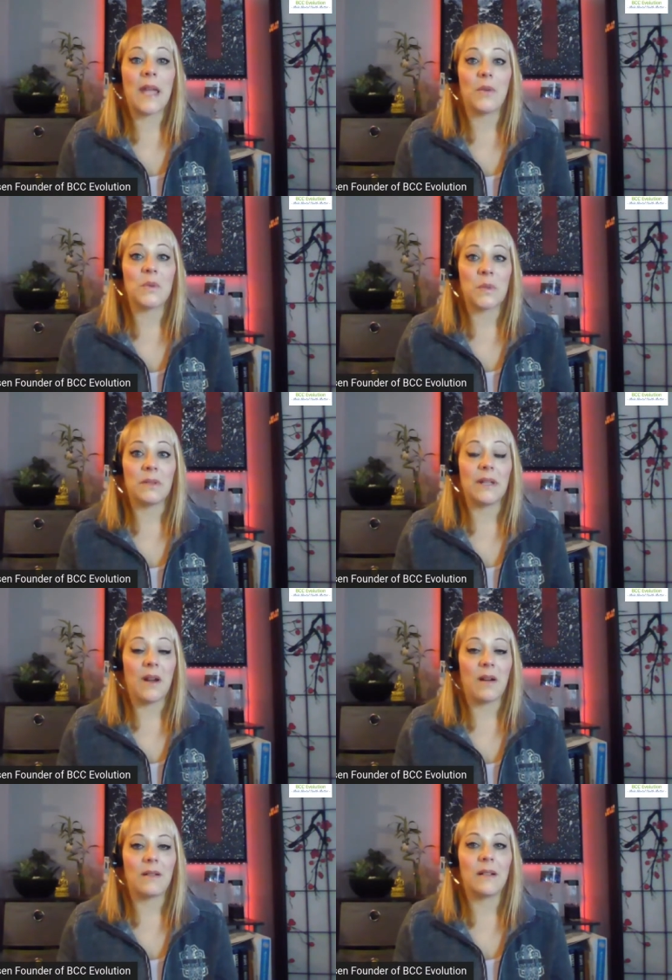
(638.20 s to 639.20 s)
that was really
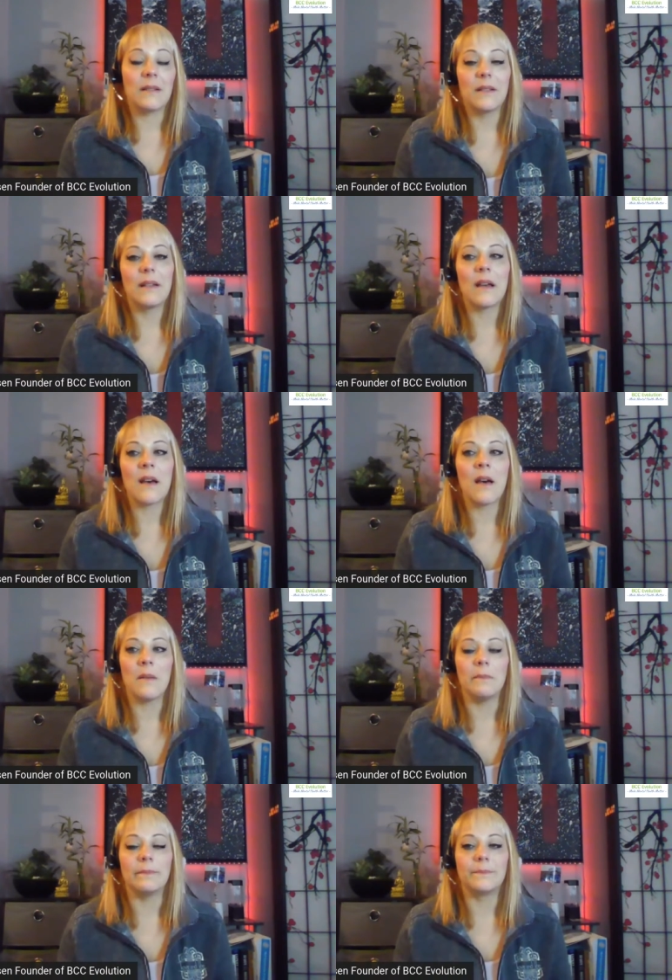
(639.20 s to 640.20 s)
hard.
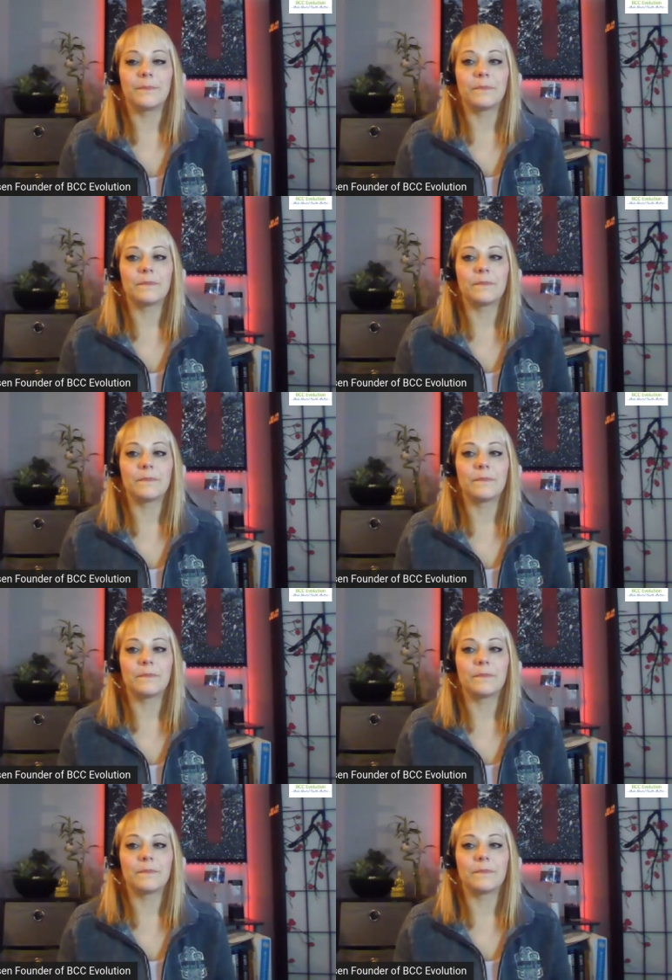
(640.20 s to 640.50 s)
I